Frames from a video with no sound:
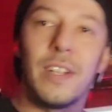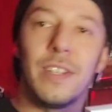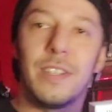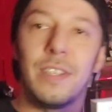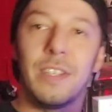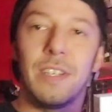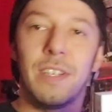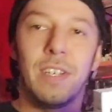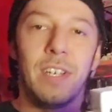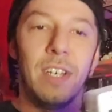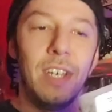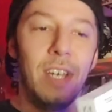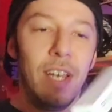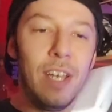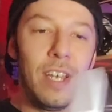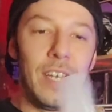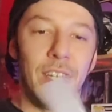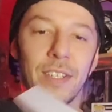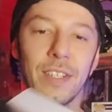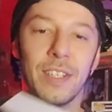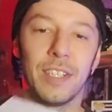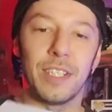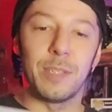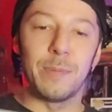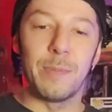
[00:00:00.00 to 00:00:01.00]
the
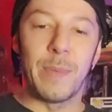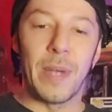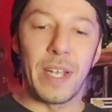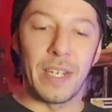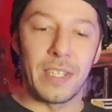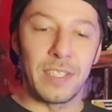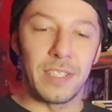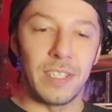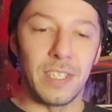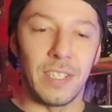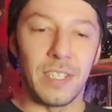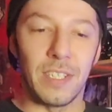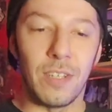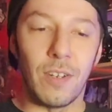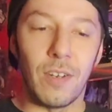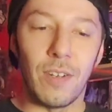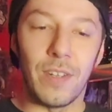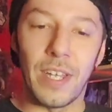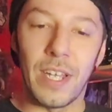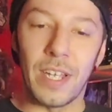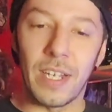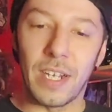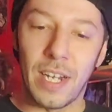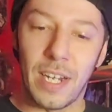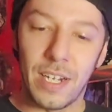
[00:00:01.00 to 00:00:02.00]
specs and all
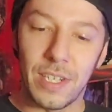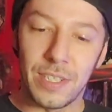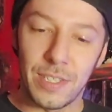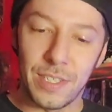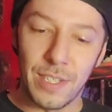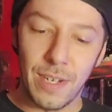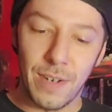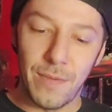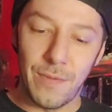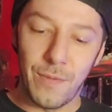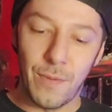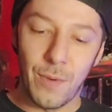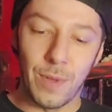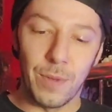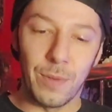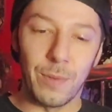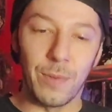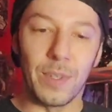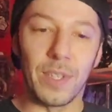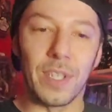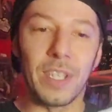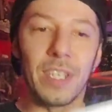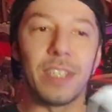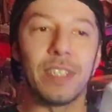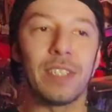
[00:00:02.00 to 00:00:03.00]
that kind of stuff for the
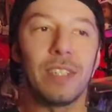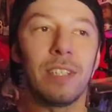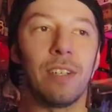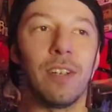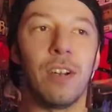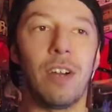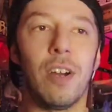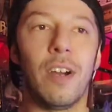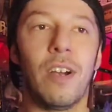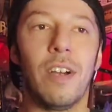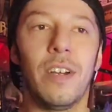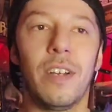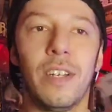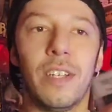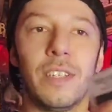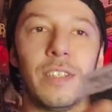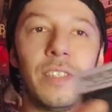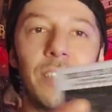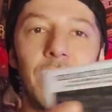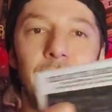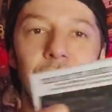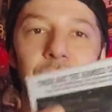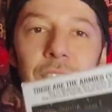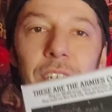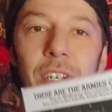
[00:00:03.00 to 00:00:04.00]
release. And
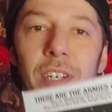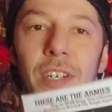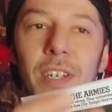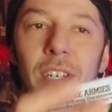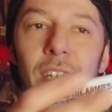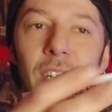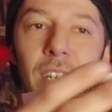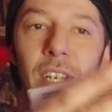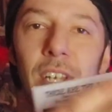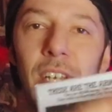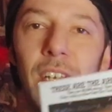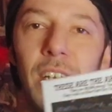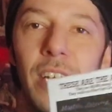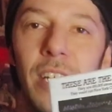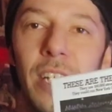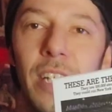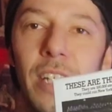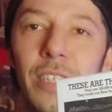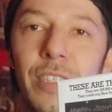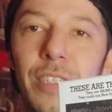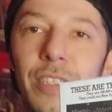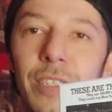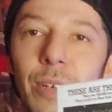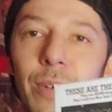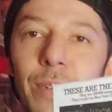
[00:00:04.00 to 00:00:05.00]
it's
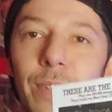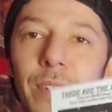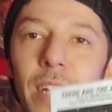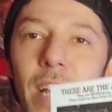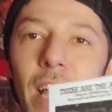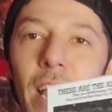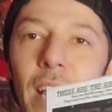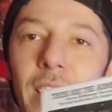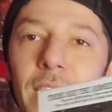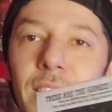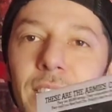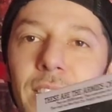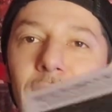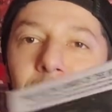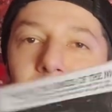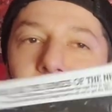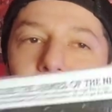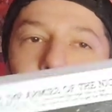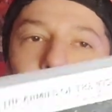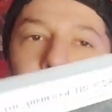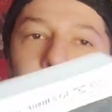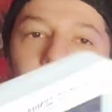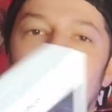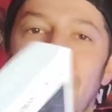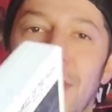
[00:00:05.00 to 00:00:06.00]
so nice, like
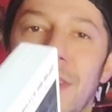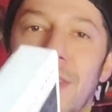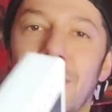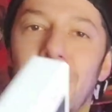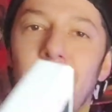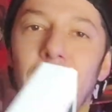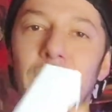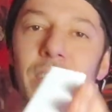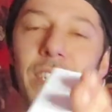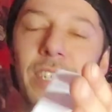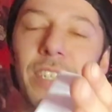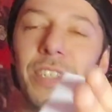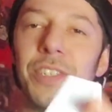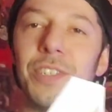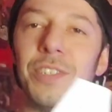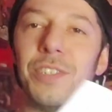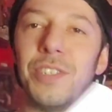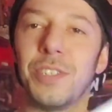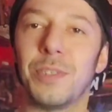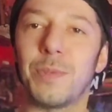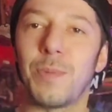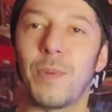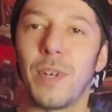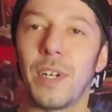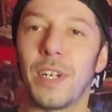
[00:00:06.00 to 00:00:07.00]
the finish on this. You
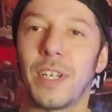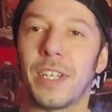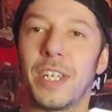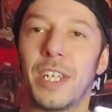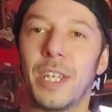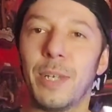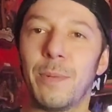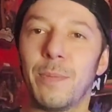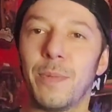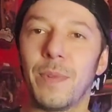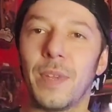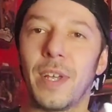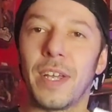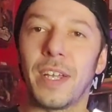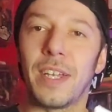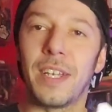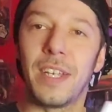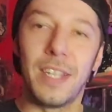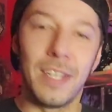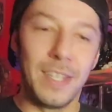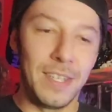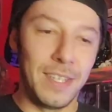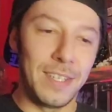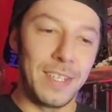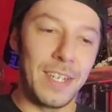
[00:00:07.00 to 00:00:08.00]
just want to keep
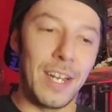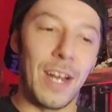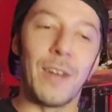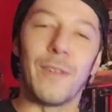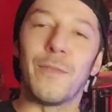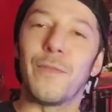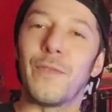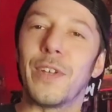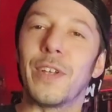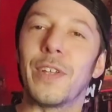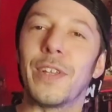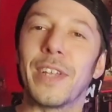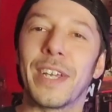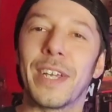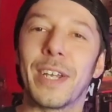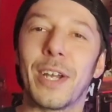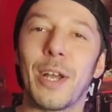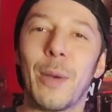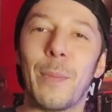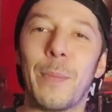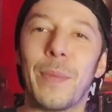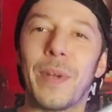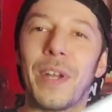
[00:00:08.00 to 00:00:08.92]
like kind of feeling it up and